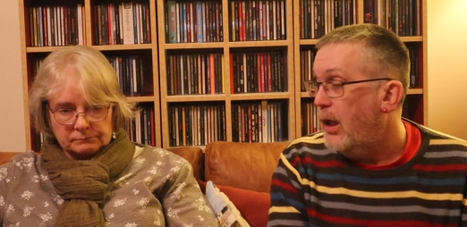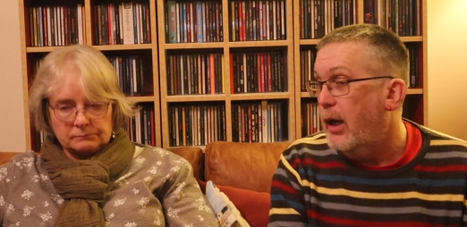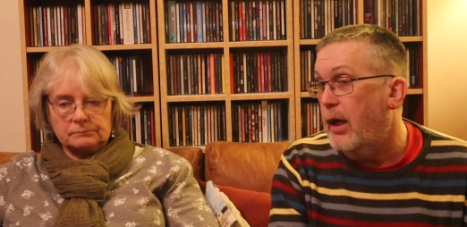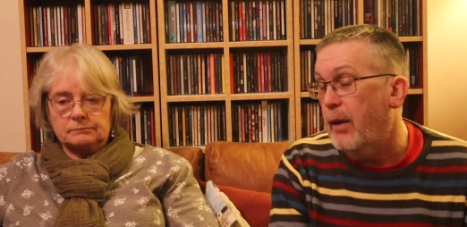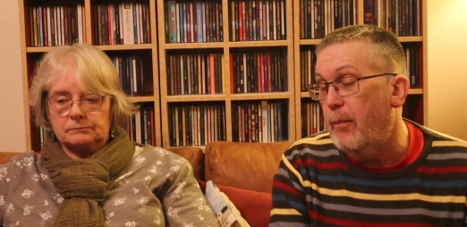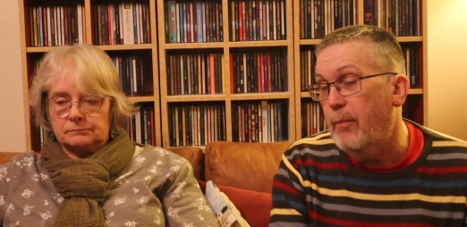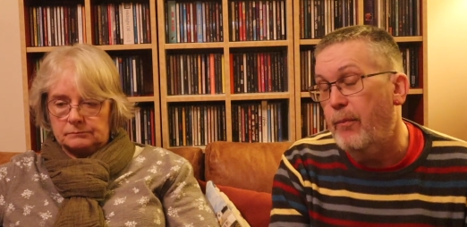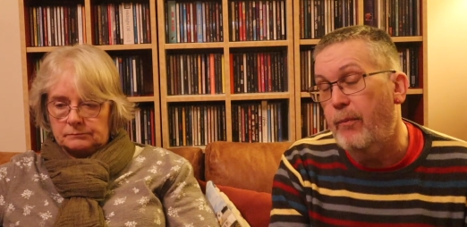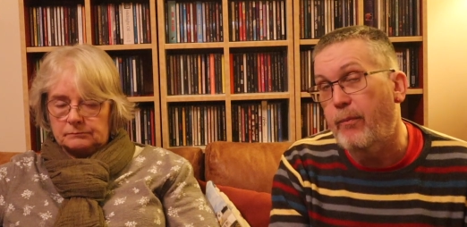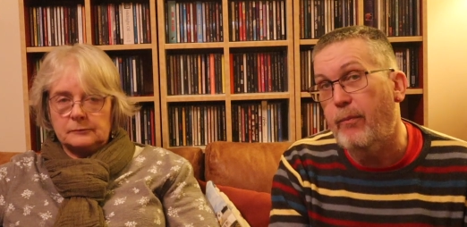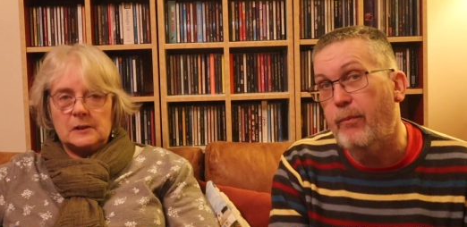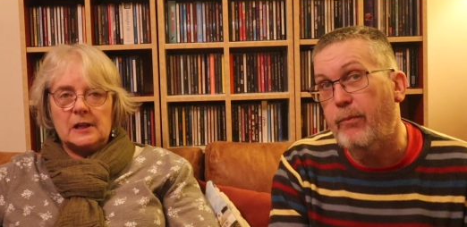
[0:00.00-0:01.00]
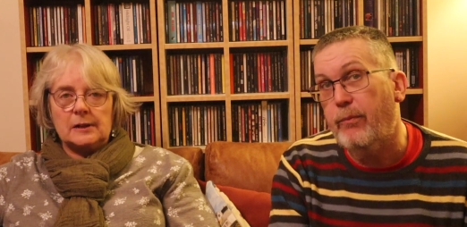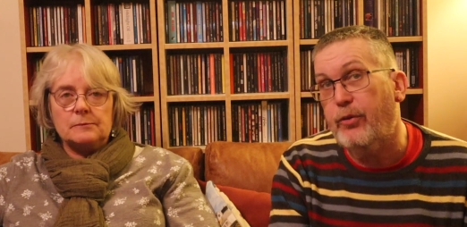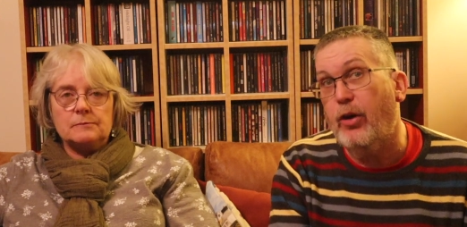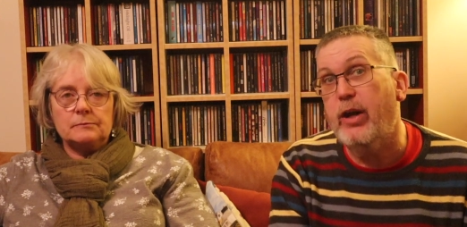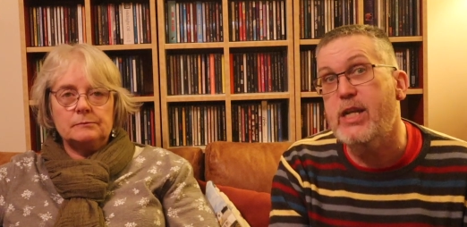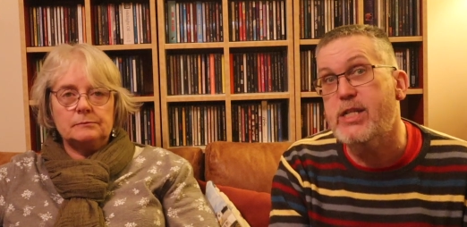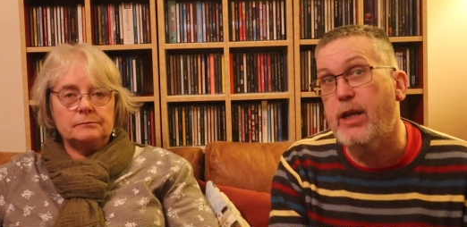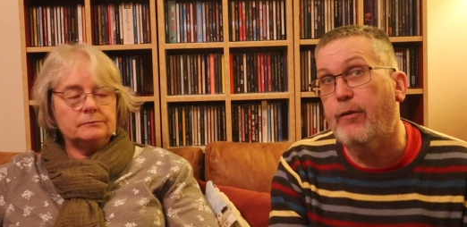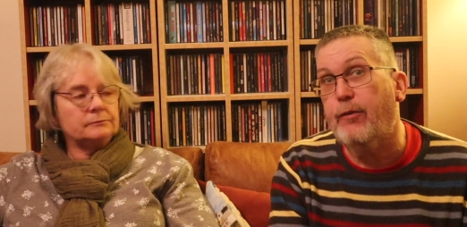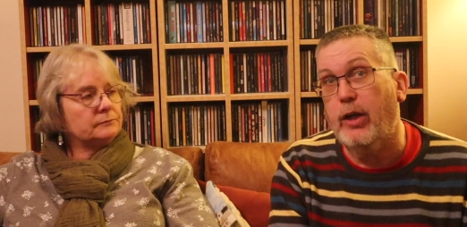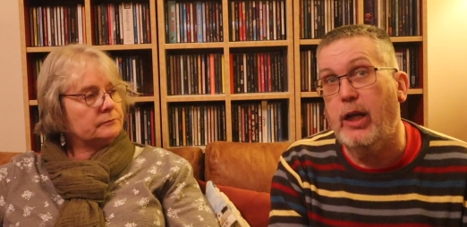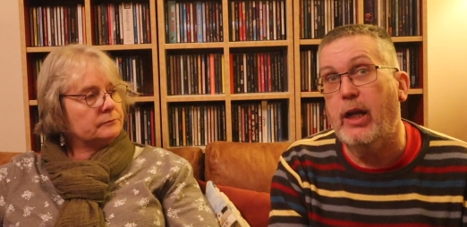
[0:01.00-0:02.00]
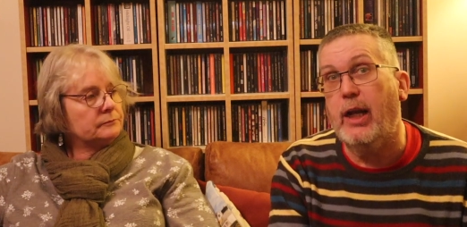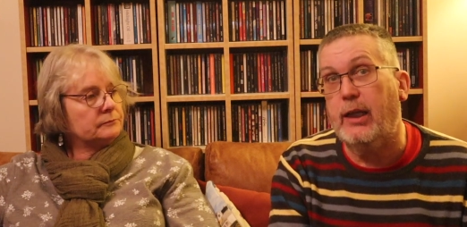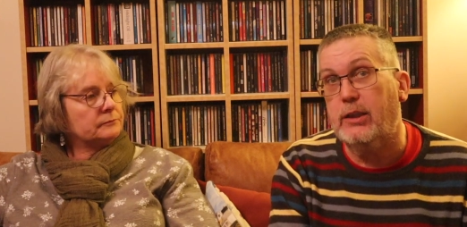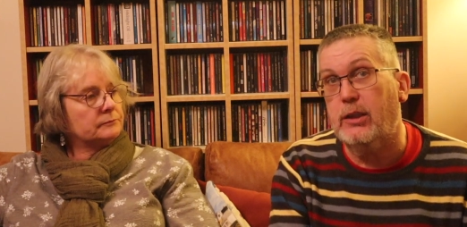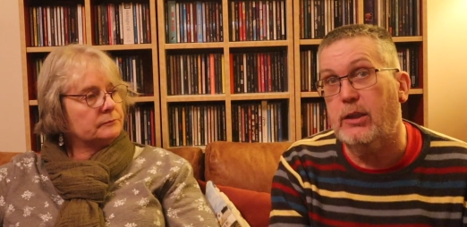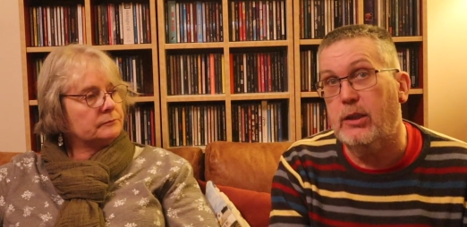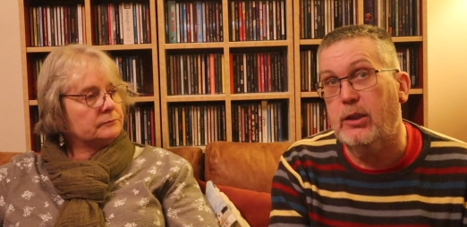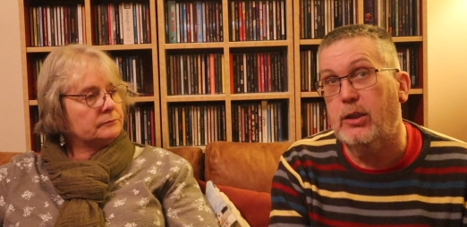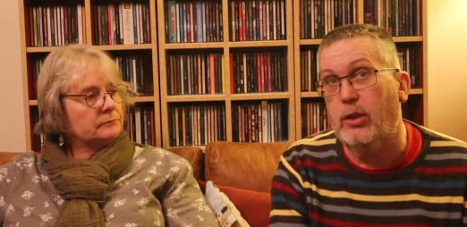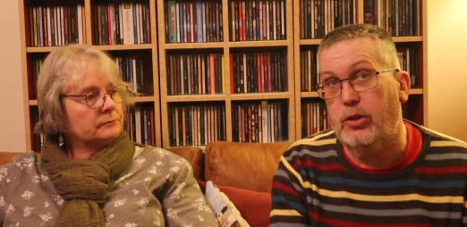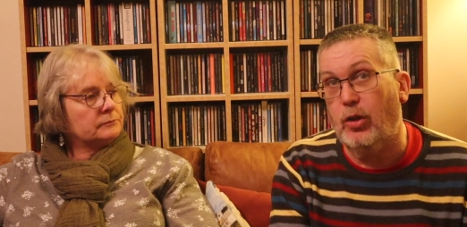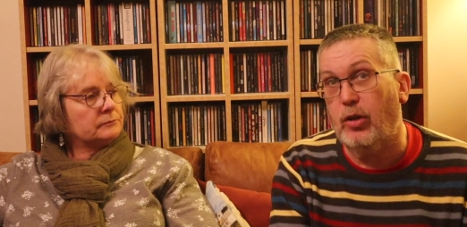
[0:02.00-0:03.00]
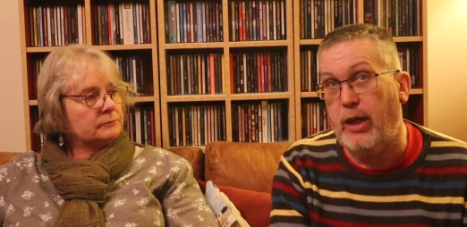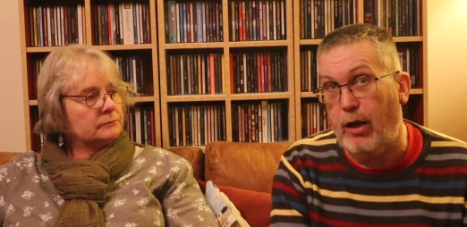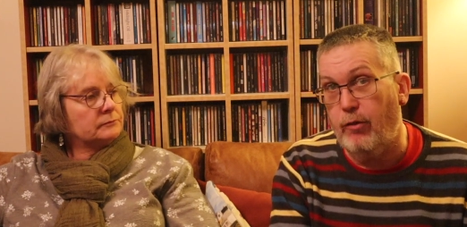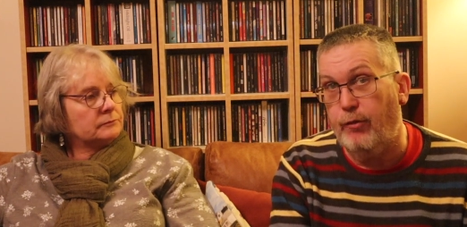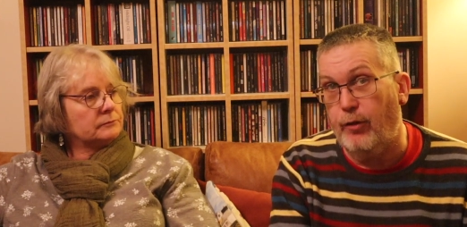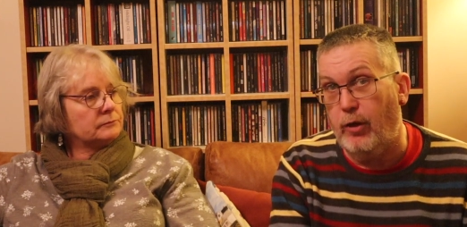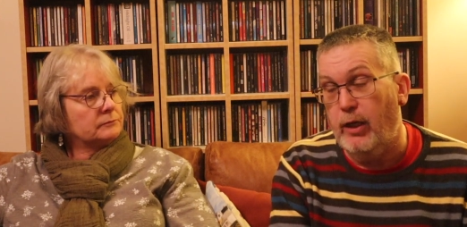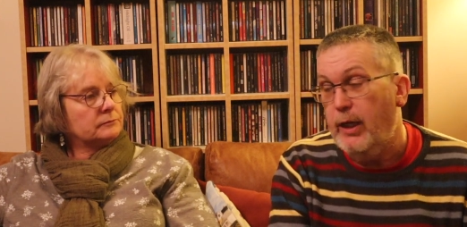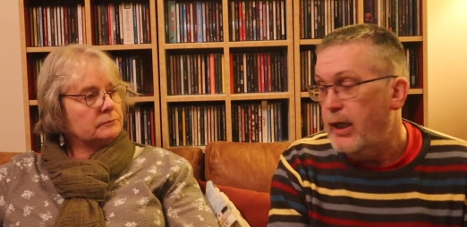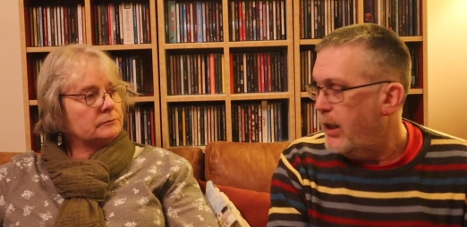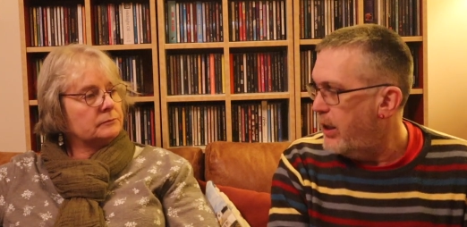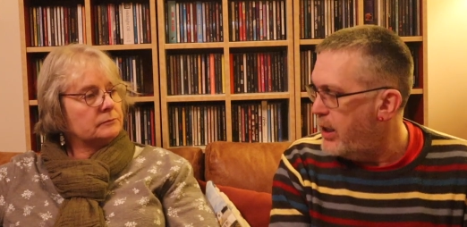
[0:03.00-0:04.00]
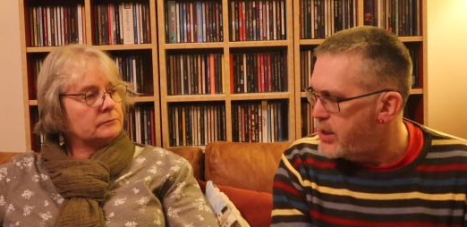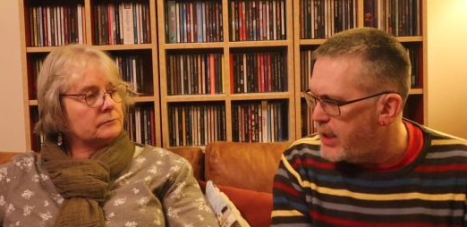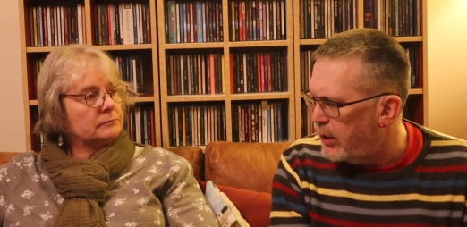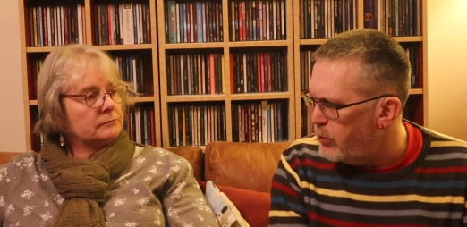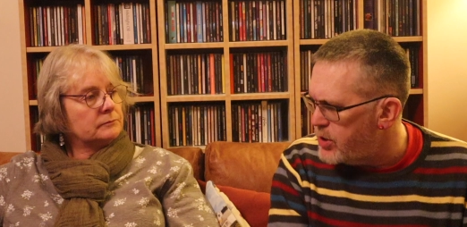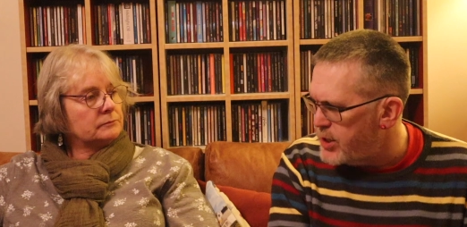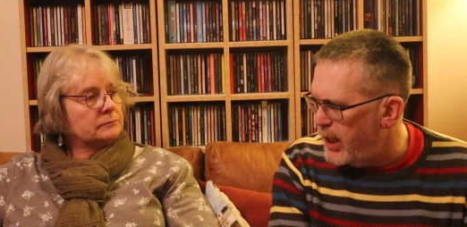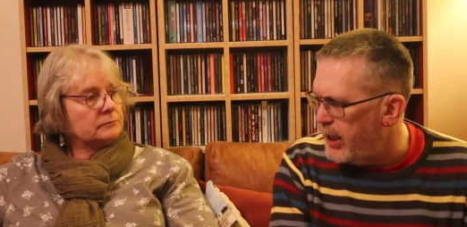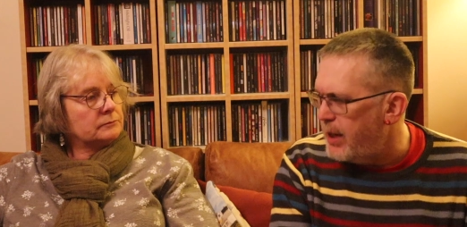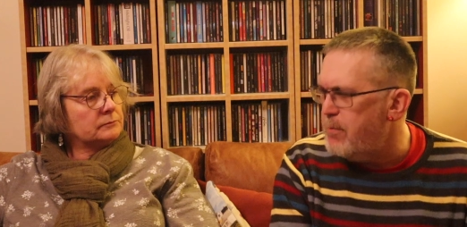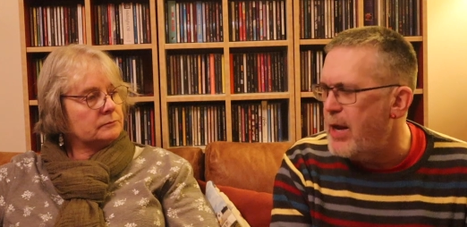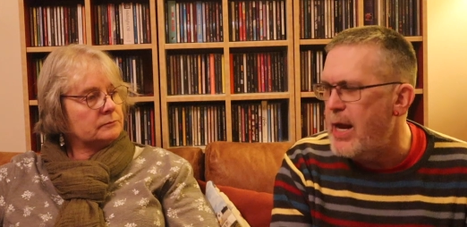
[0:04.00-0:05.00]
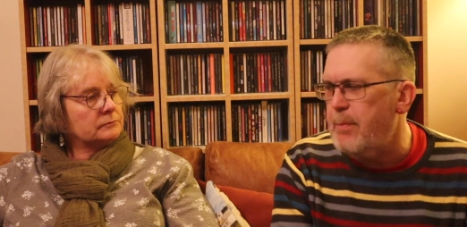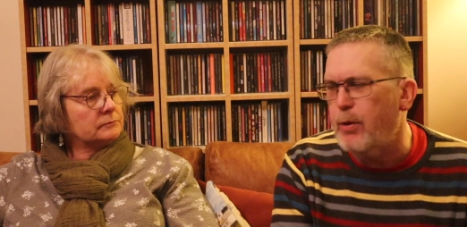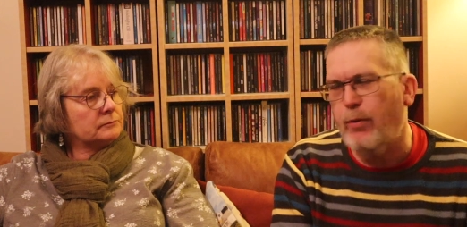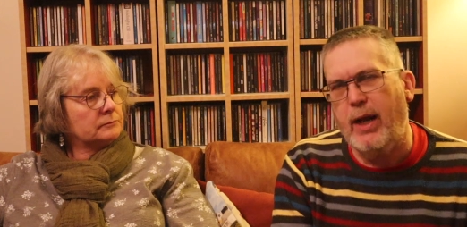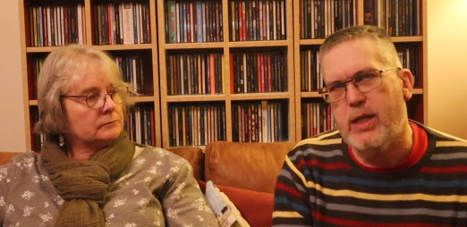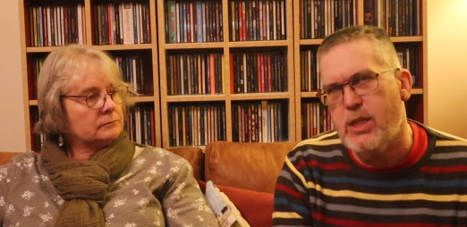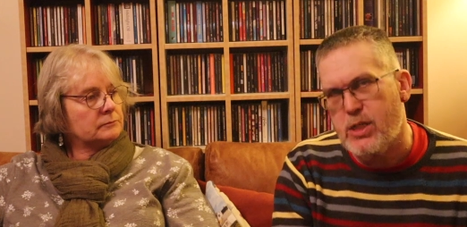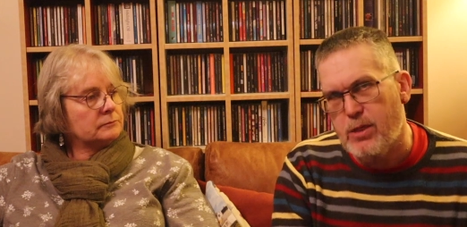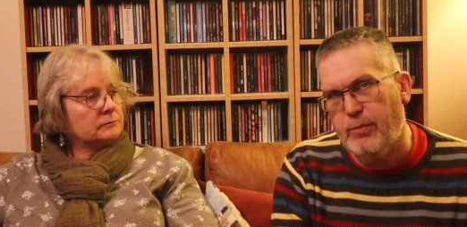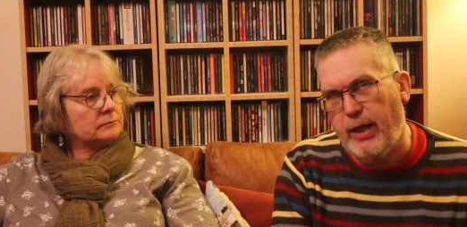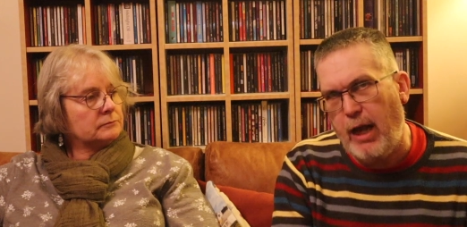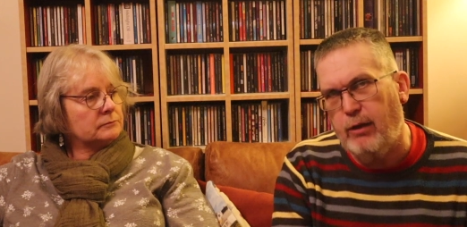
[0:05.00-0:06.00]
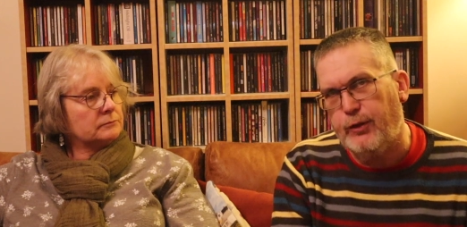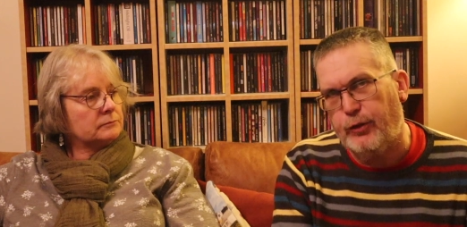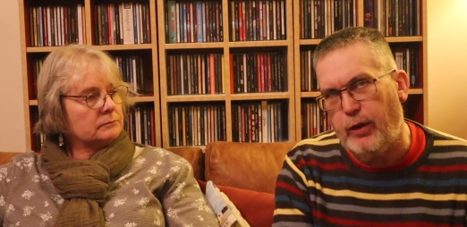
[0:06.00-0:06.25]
Speaker 1: Um, so he's definitely an actor to, to, look out for. His dad was saying he may be writing something else